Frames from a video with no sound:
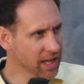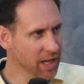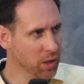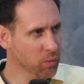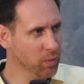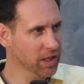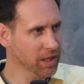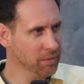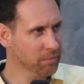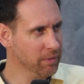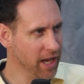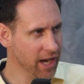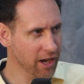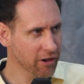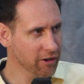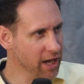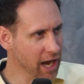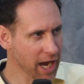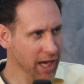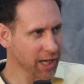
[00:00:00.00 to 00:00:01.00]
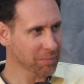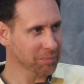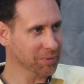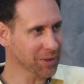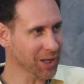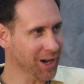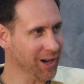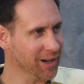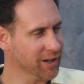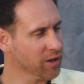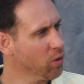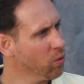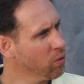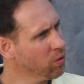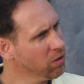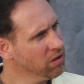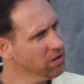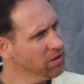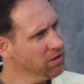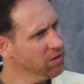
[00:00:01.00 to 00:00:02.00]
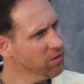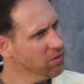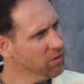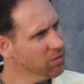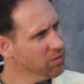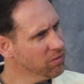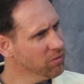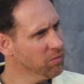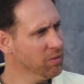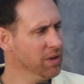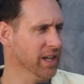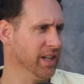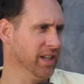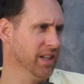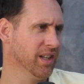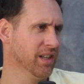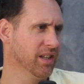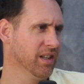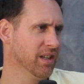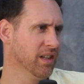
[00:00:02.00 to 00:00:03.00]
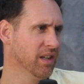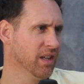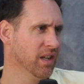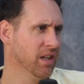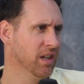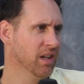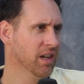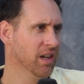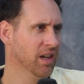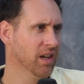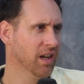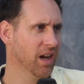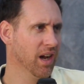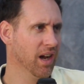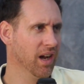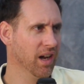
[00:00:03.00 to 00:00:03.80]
like William Carey. I can plod. Or what? I, I